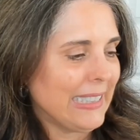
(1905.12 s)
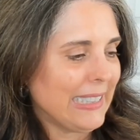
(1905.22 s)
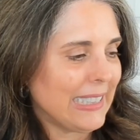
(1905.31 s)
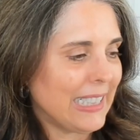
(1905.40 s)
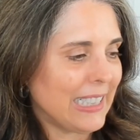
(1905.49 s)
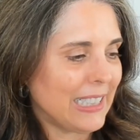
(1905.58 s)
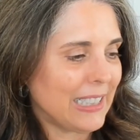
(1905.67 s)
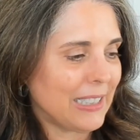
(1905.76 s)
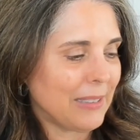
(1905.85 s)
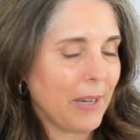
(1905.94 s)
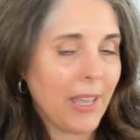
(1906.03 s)

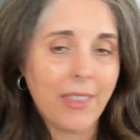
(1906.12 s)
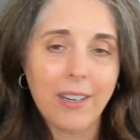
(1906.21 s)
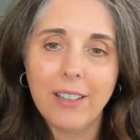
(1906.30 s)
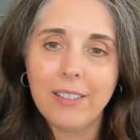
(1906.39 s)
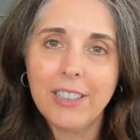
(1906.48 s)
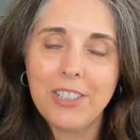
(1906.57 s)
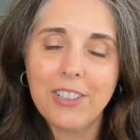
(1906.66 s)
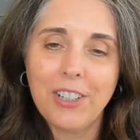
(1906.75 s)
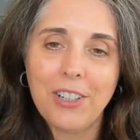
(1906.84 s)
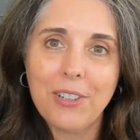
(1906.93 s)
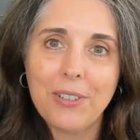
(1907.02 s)
And then I'll let you
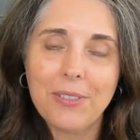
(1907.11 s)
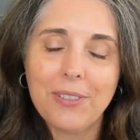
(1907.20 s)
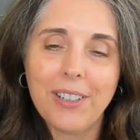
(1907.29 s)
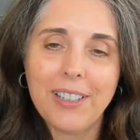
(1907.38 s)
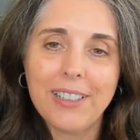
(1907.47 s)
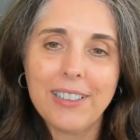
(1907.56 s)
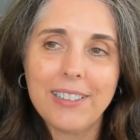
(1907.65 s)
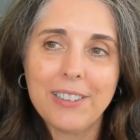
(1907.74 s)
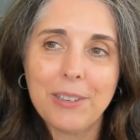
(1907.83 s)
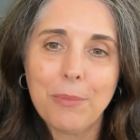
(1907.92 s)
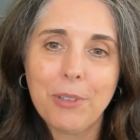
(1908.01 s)
know a
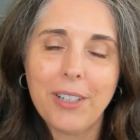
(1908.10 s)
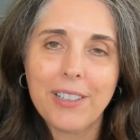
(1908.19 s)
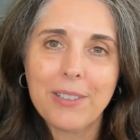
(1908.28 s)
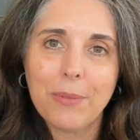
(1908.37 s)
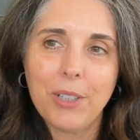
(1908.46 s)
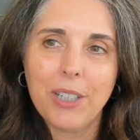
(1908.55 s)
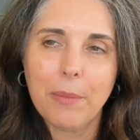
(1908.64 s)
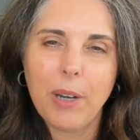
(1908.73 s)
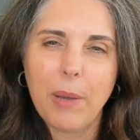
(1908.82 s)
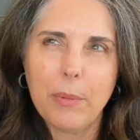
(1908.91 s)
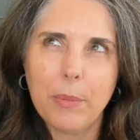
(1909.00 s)
little more next week, and
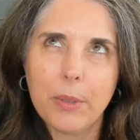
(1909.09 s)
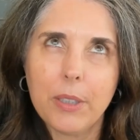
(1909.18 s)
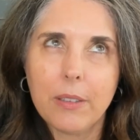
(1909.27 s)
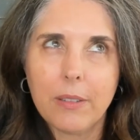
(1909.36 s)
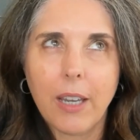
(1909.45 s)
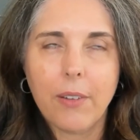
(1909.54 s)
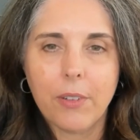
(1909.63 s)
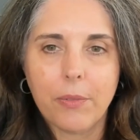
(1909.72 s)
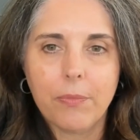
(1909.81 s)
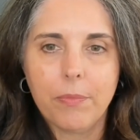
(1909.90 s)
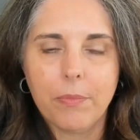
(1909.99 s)
probably have
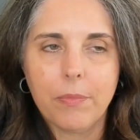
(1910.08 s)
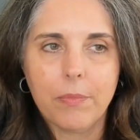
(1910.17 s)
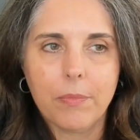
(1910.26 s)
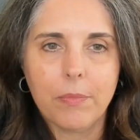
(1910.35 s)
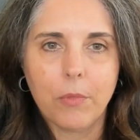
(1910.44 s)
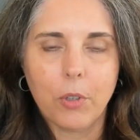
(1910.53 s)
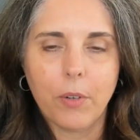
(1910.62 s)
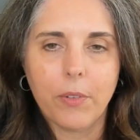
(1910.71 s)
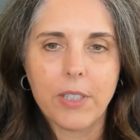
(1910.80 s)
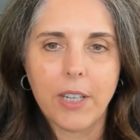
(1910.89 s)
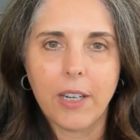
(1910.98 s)
more of a
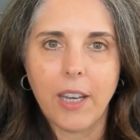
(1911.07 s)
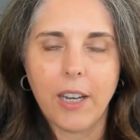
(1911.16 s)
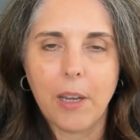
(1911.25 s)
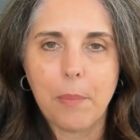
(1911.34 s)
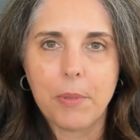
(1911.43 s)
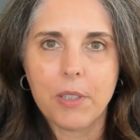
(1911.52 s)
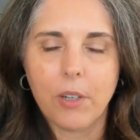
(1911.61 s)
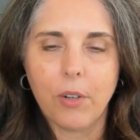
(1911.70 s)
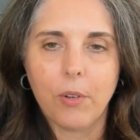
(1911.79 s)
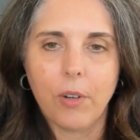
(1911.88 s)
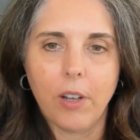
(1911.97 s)
dedicated
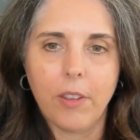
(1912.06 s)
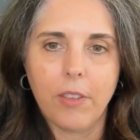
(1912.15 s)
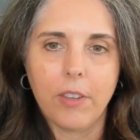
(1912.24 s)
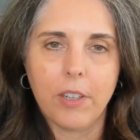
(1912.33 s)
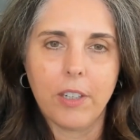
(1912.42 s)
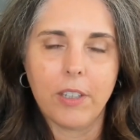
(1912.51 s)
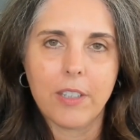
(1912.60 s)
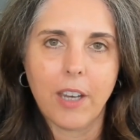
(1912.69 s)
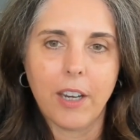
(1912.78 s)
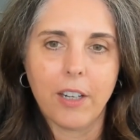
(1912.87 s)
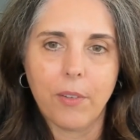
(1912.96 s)
episode on the
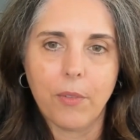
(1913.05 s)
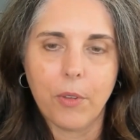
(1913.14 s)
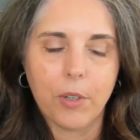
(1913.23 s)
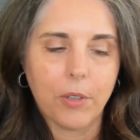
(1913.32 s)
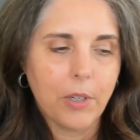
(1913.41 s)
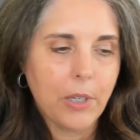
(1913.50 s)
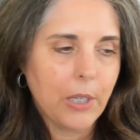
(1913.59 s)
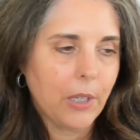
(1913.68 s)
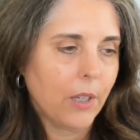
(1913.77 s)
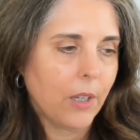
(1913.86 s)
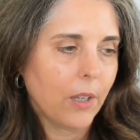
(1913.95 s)
dyeing of the
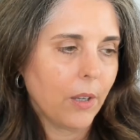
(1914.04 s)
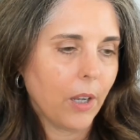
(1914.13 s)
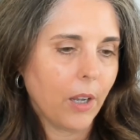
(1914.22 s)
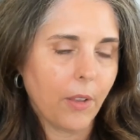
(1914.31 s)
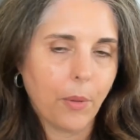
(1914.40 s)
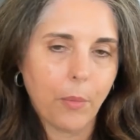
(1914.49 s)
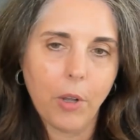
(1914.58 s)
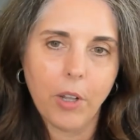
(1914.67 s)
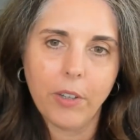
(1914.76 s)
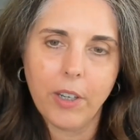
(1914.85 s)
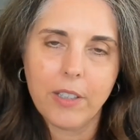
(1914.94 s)

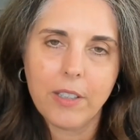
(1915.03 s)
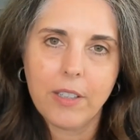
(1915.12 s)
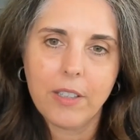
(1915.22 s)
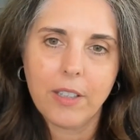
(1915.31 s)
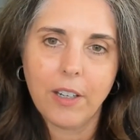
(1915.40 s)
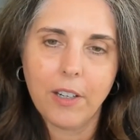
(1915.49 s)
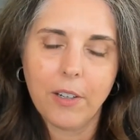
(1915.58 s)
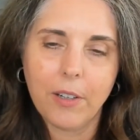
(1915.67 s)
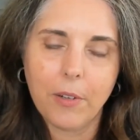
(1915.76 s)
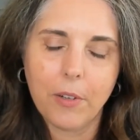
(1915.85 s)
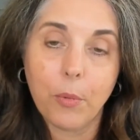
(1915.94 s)
walnut
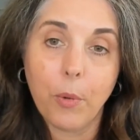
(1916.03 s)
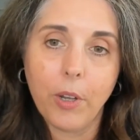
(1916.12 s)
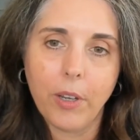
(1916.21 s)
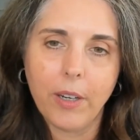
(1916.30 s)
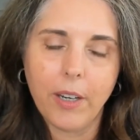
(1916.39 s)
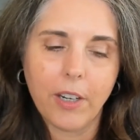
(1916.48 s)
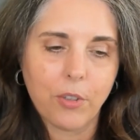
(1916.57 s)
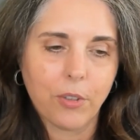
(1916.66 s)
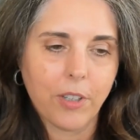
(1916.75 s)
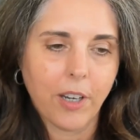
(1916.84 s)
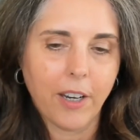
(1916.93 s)
or the walnut natural
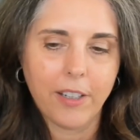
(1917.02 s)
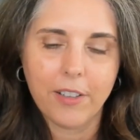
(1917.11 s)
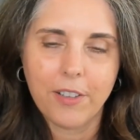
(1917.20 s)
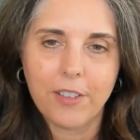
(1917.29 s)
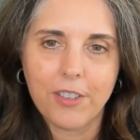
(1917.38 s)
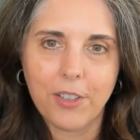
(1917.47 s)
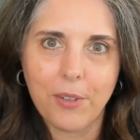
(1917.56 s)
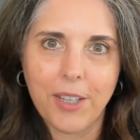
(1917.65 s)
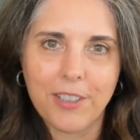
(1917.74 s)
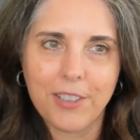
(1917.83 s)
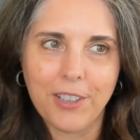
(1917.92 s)
dyeing. So
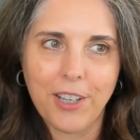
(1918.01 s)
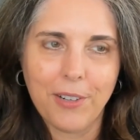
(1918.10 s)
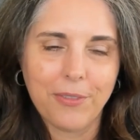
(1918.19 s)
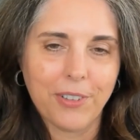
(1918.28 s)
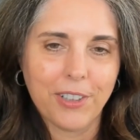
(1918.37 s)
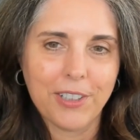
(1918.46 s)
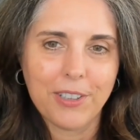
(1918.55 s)
that's a lot of fun.